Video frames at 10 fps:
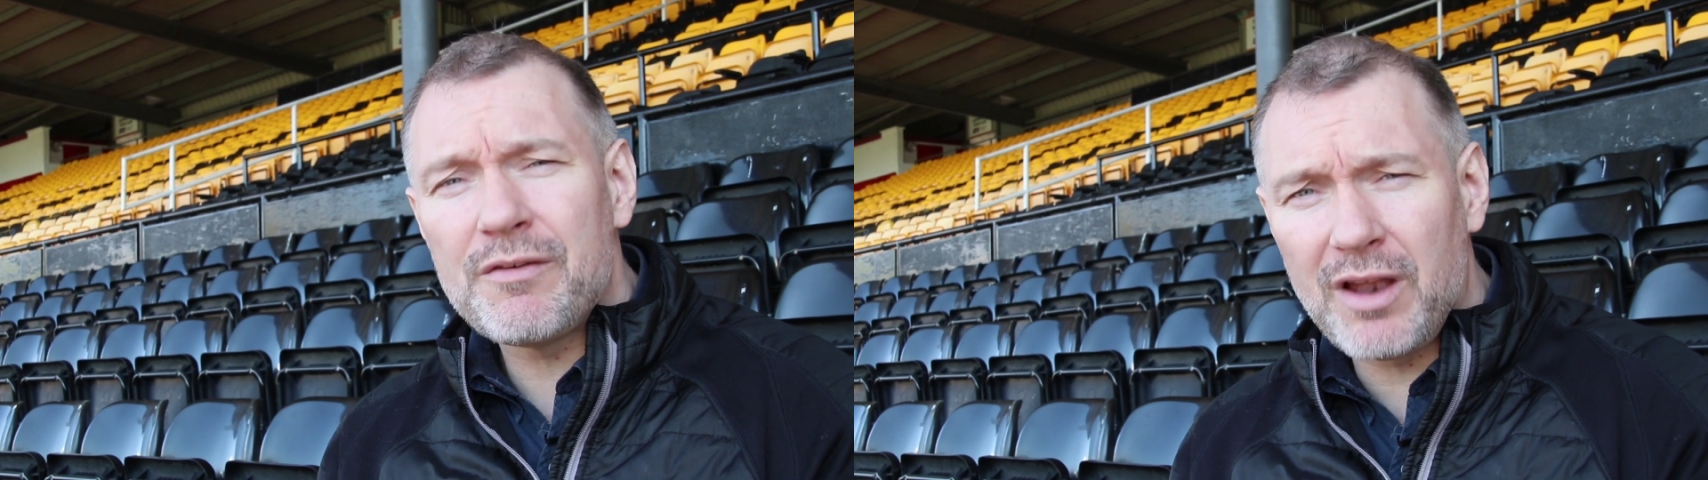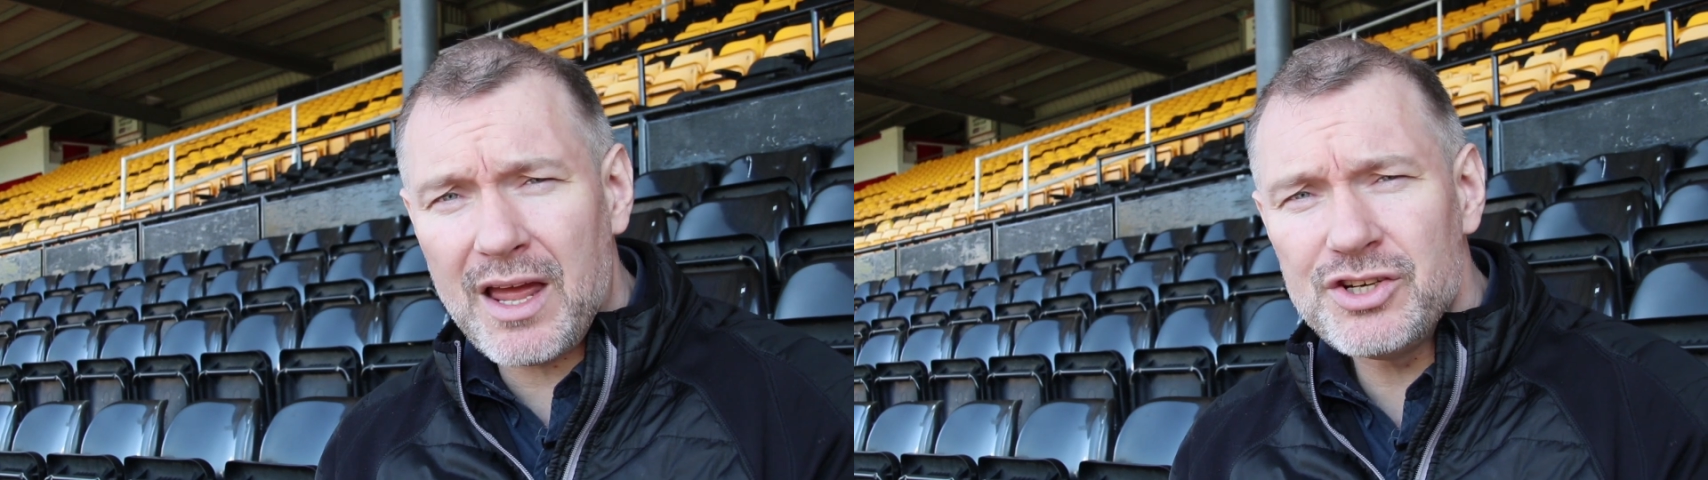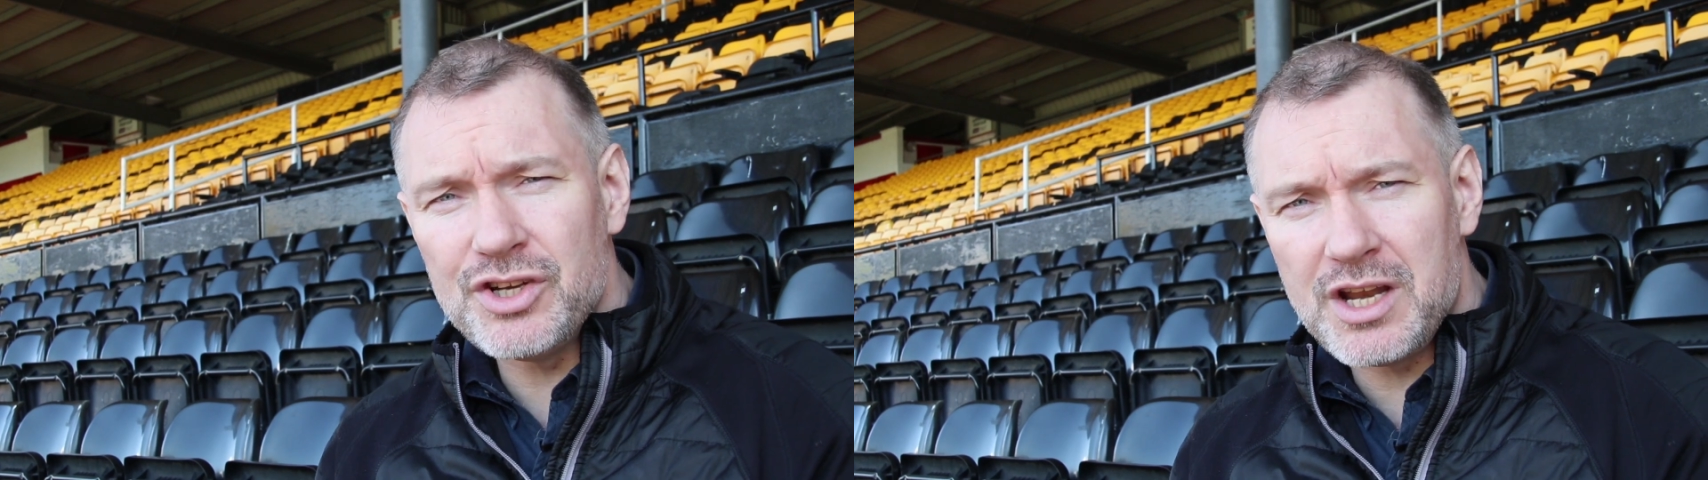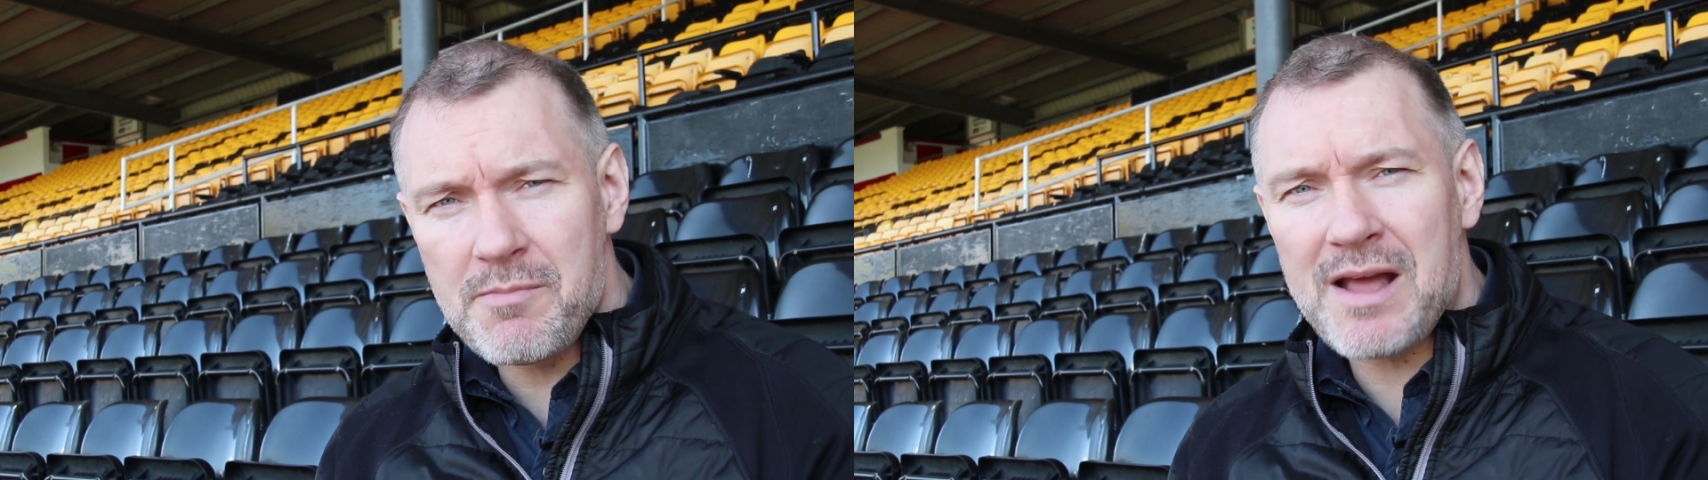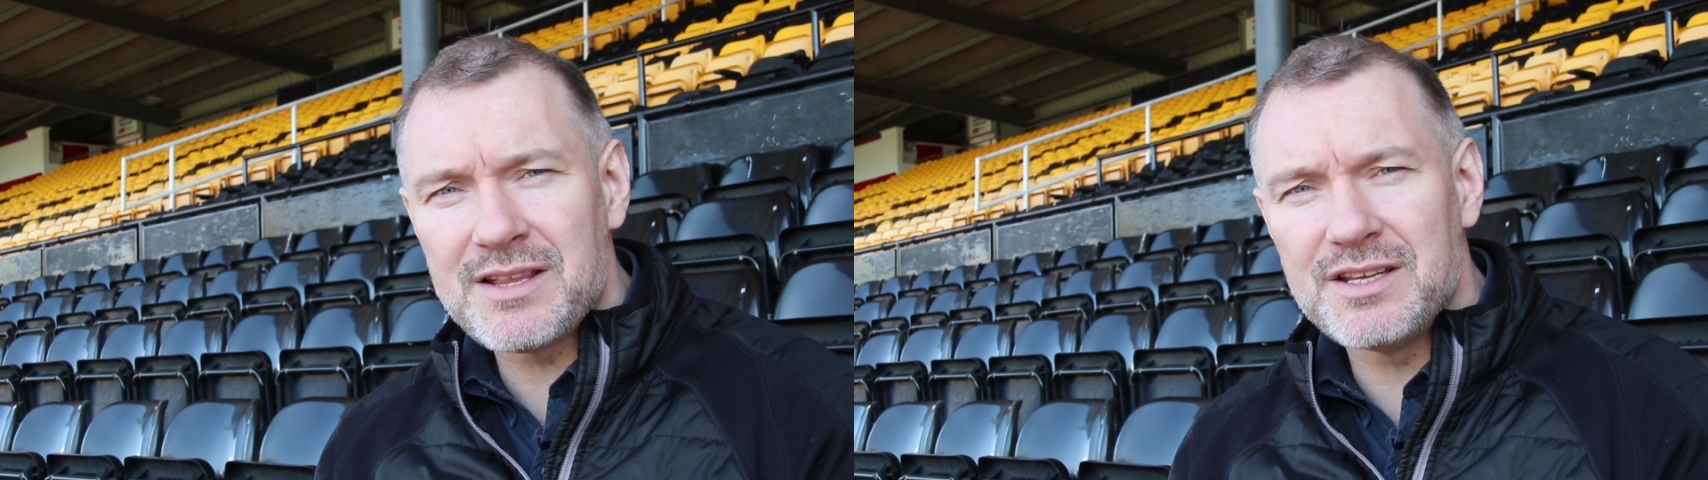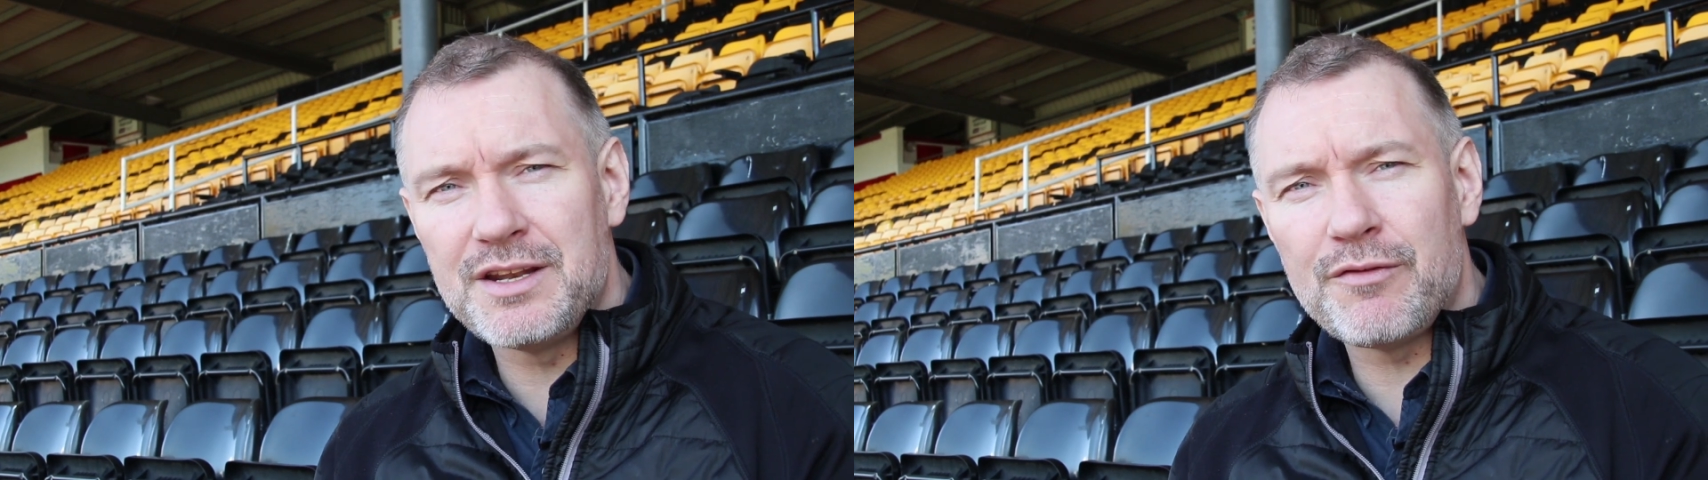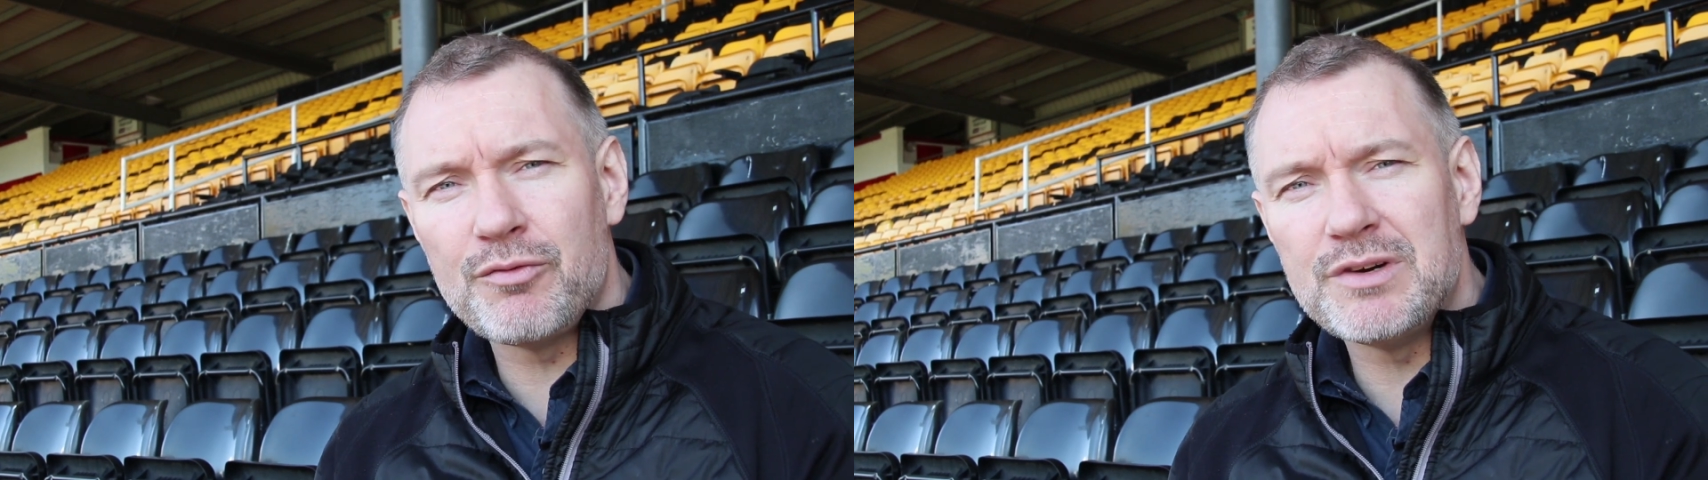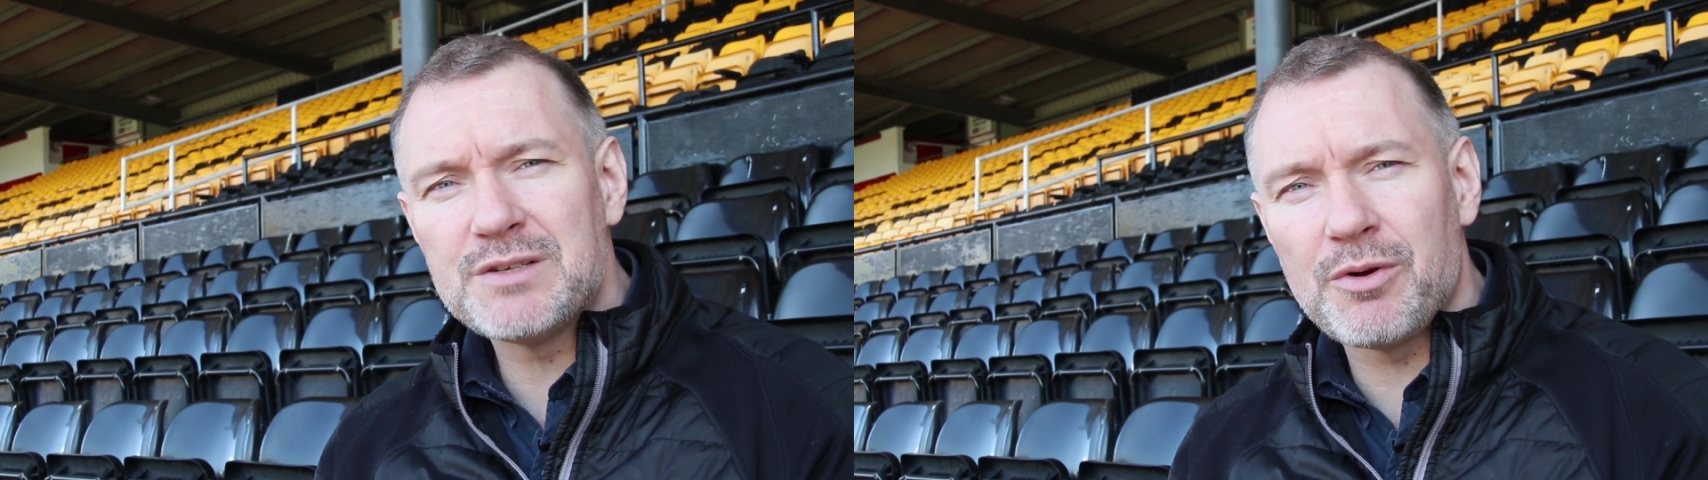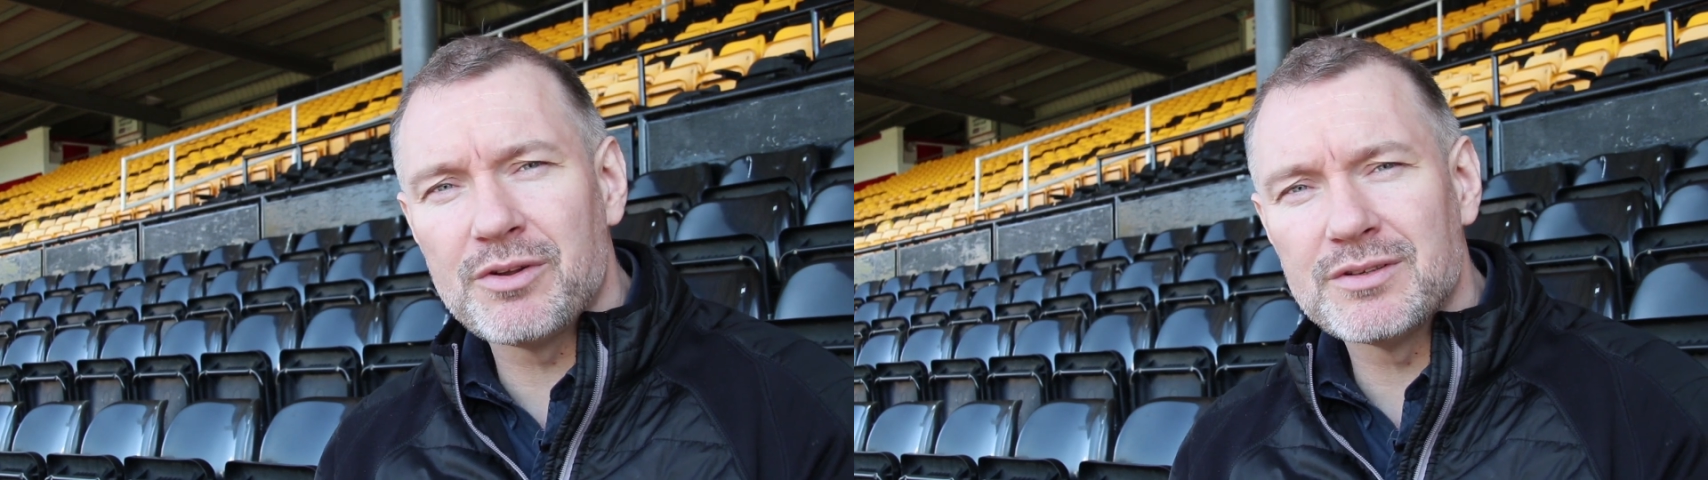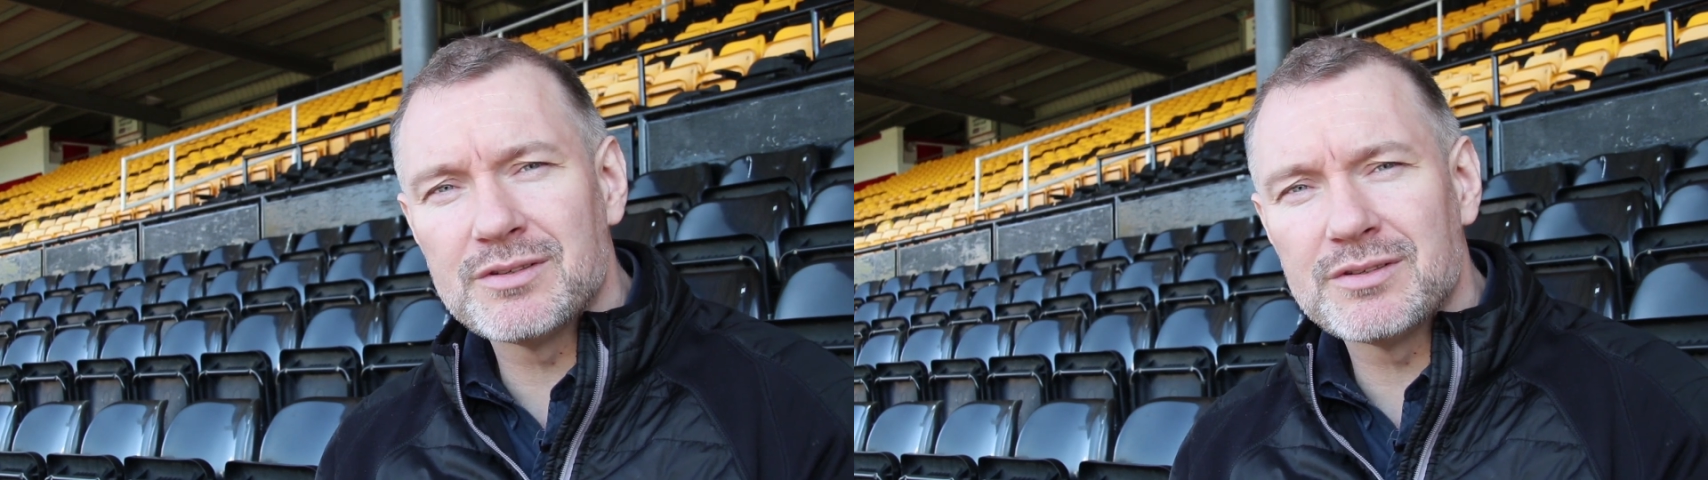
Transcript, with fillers: revelation demands a different response.